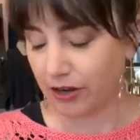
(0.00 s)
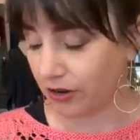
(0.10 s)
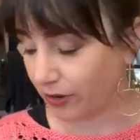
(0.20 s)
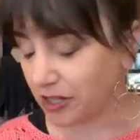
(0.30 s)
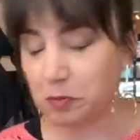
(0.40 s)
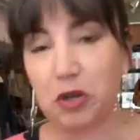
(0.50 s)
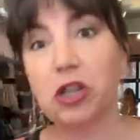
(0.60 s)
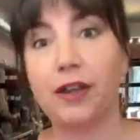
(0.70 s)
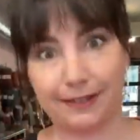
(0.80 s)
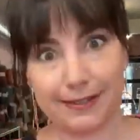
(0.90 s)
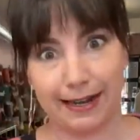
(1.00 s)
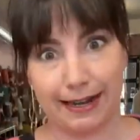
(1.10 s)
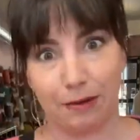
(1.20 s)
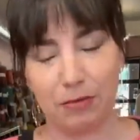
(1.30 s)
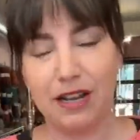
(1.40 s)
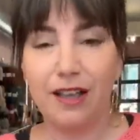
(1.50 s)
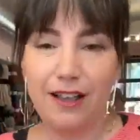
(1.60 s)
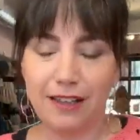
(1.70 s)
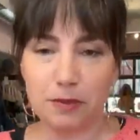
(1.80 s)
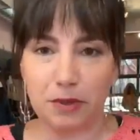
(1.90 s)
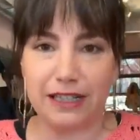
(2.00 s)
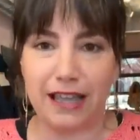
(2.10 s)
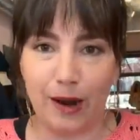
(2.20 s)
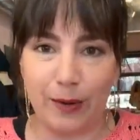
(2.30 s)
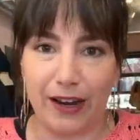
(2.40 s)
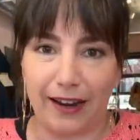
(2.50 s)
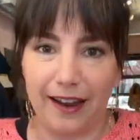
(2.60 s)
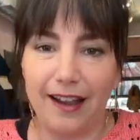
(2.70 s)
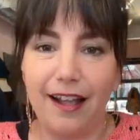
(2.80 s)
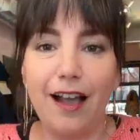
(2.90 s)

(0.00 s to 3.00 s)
I don't know. It's been a long time. Let's put it that way.